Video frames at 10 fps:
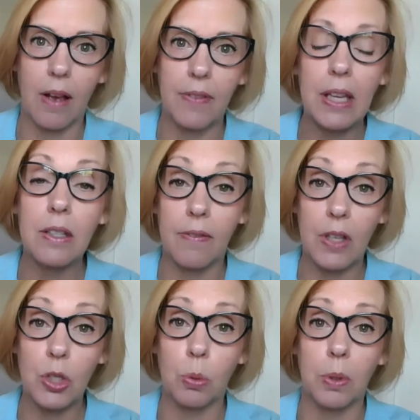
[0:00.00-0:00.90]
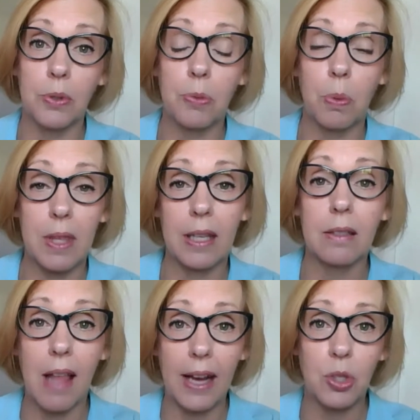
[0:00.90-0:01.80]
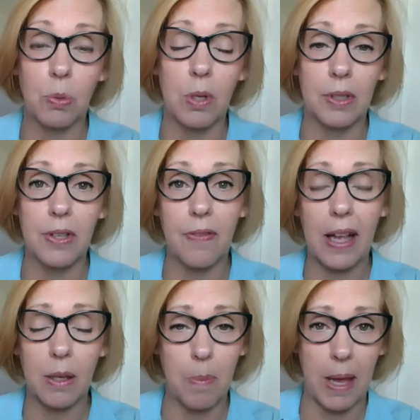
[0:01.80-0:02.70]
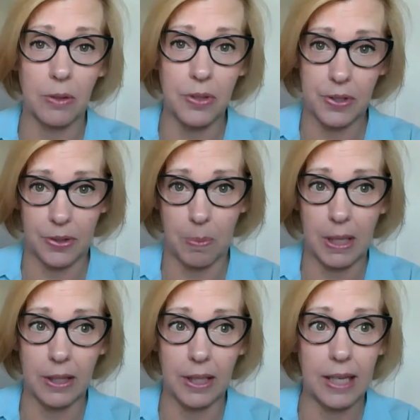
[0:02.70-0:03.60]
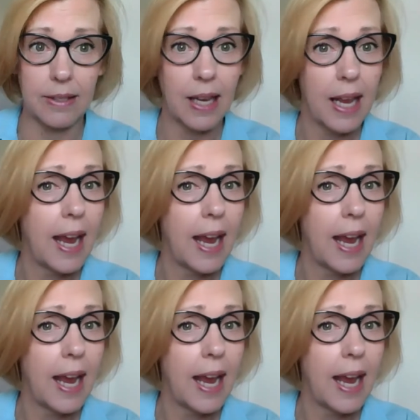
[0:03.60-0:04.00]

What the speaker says: of individuals with intellectual and developmental disabilities,